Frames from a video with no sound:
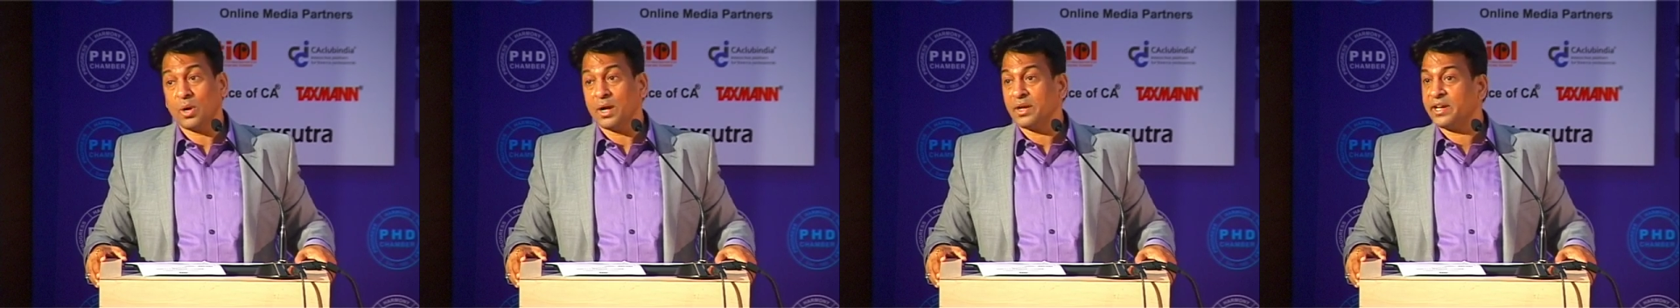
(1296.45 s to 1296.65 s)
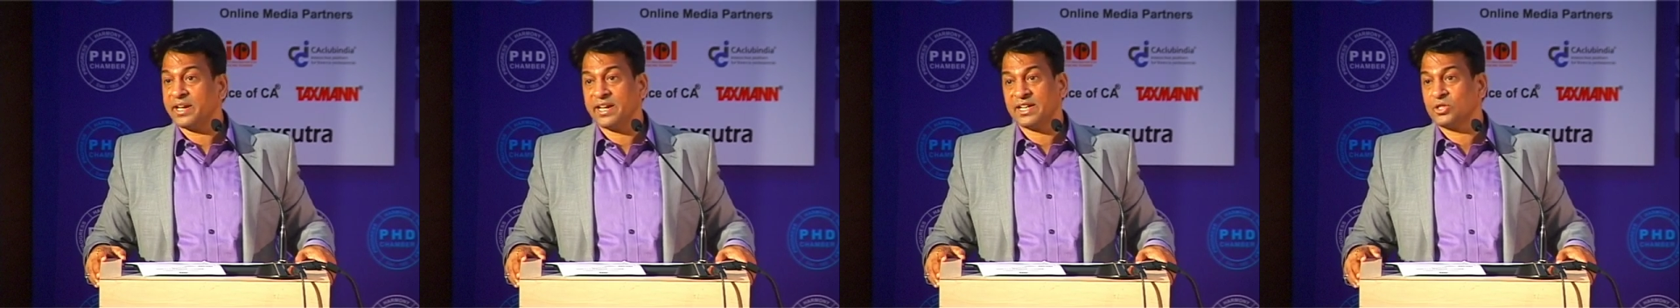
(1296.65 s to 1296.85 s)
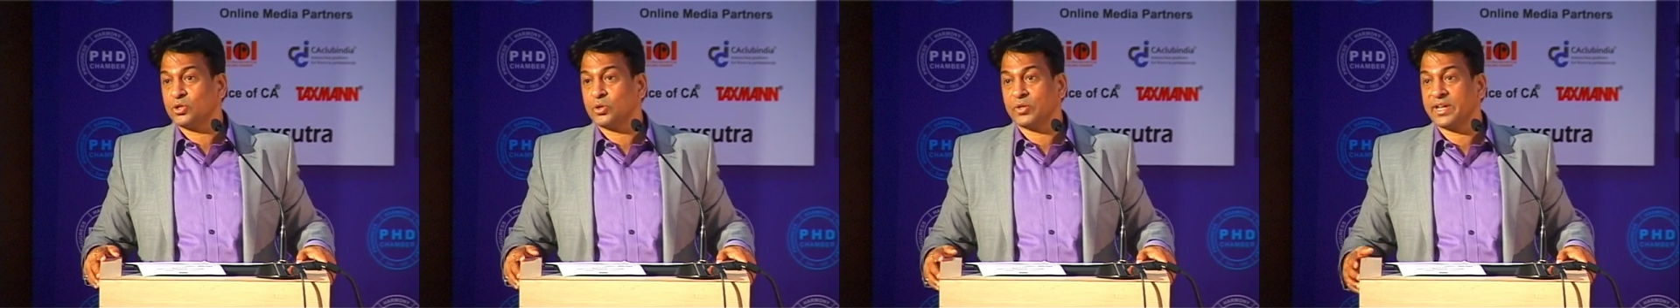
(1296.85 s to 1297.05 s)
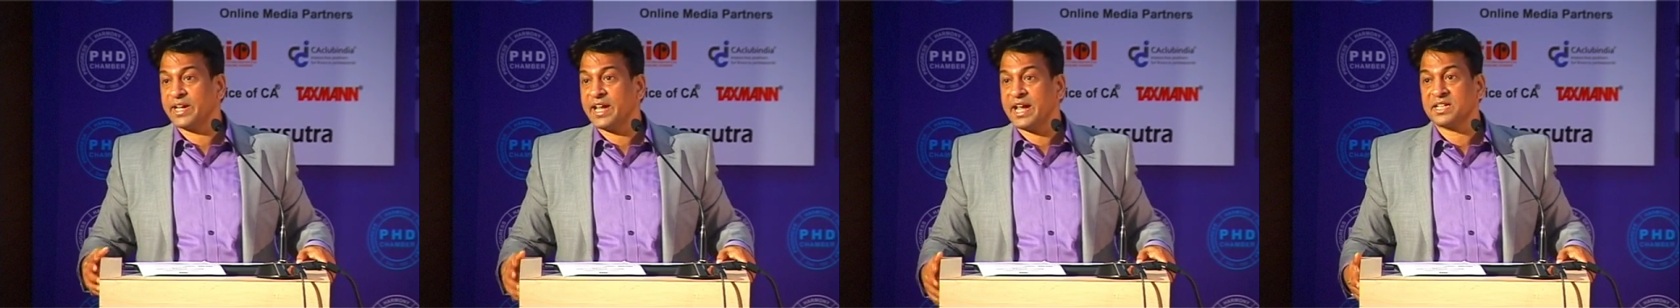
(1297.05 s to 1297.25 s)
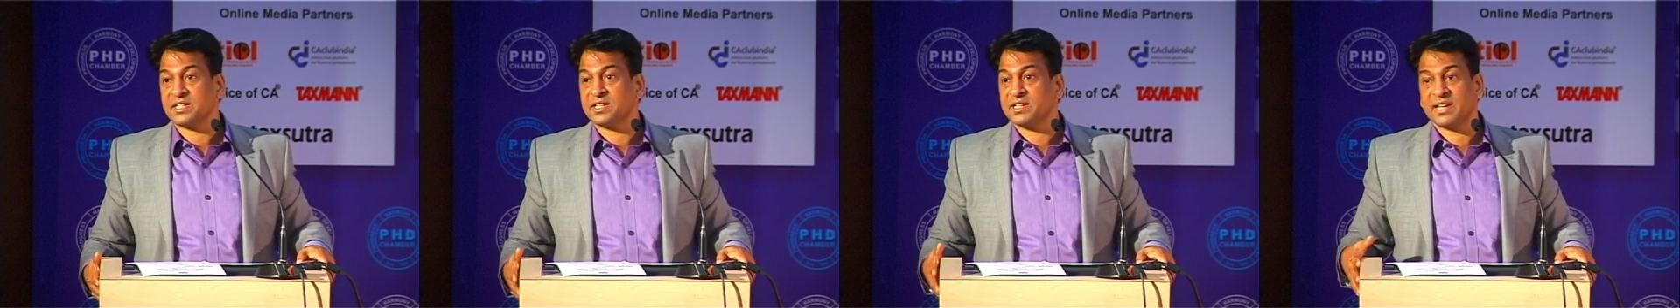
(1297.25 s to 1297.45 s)
under
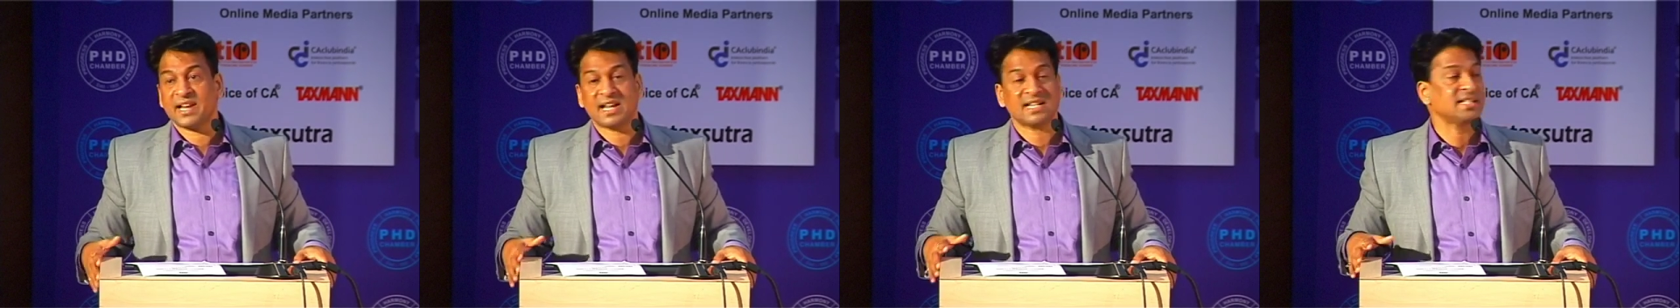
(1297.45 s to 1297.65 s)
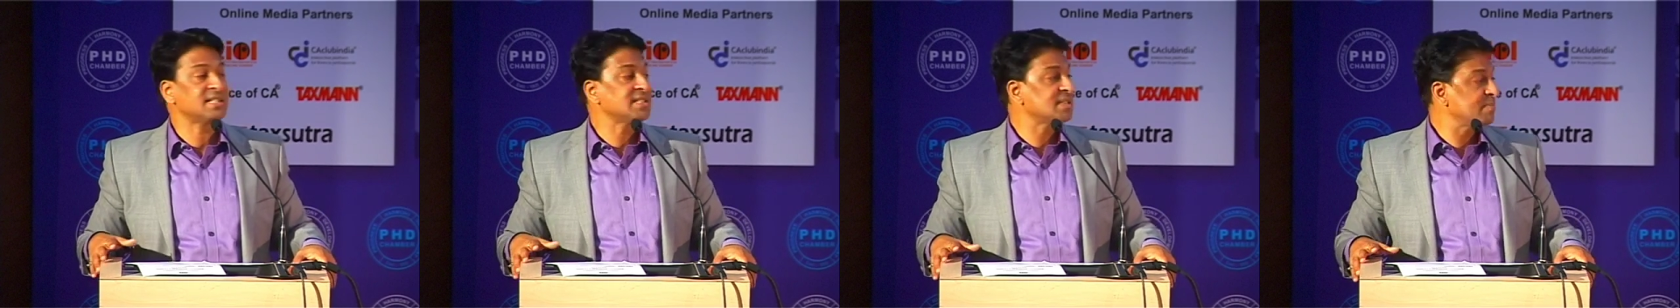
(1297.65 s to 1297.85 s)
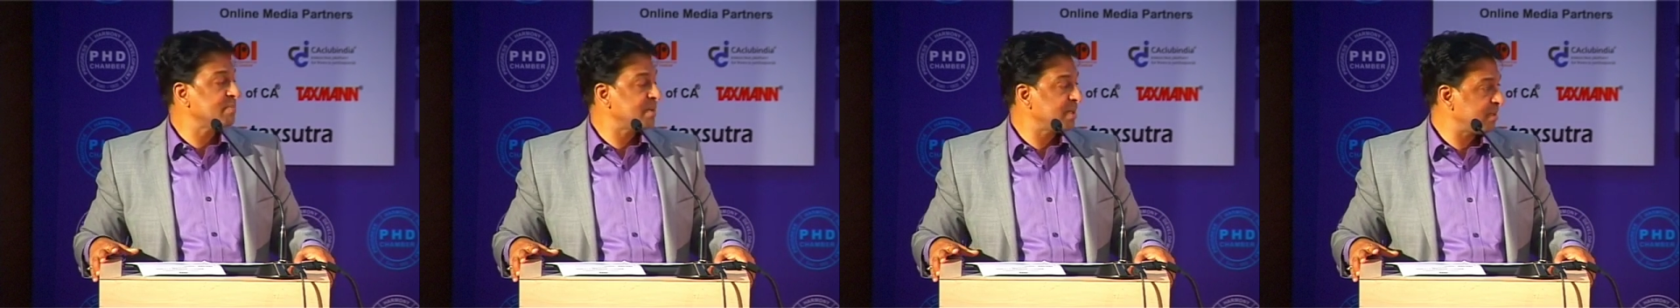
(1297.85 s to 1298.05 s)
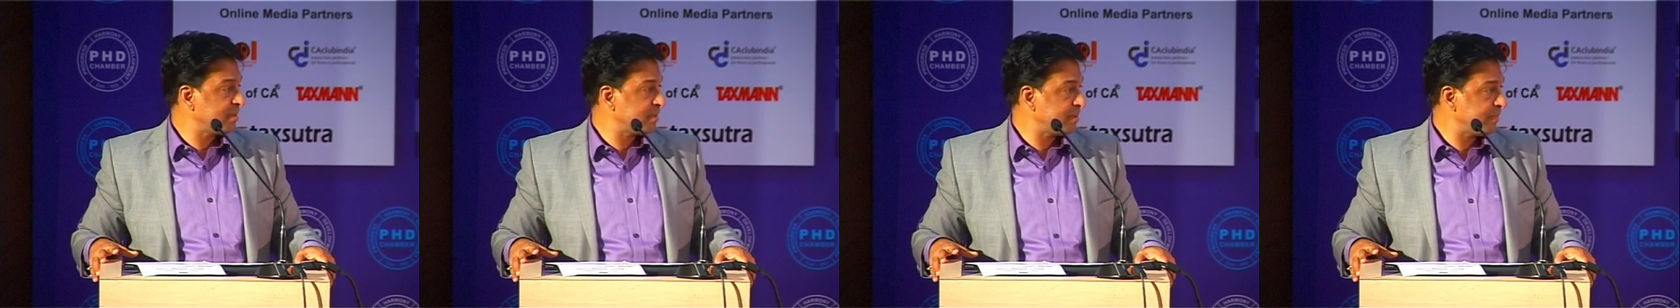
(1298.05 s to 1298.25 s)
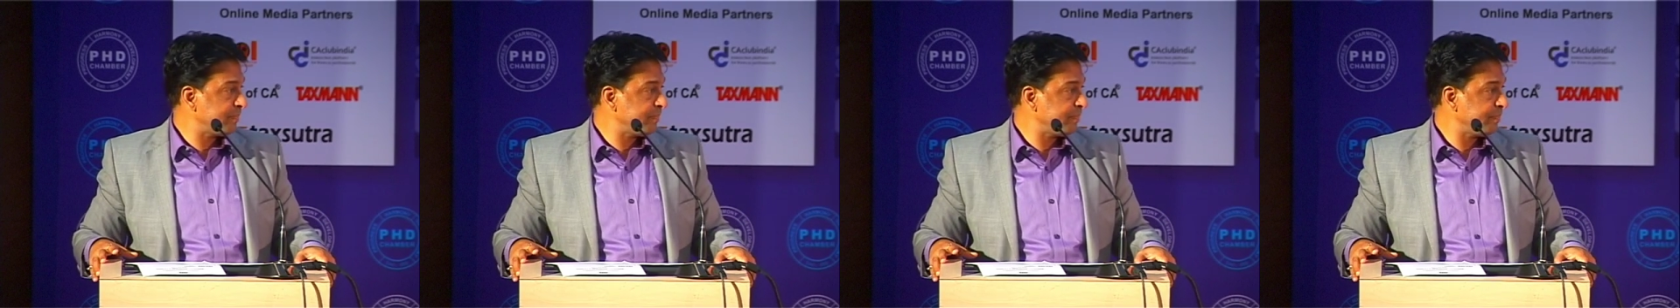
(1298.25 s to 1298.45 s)
adjudication and assessment.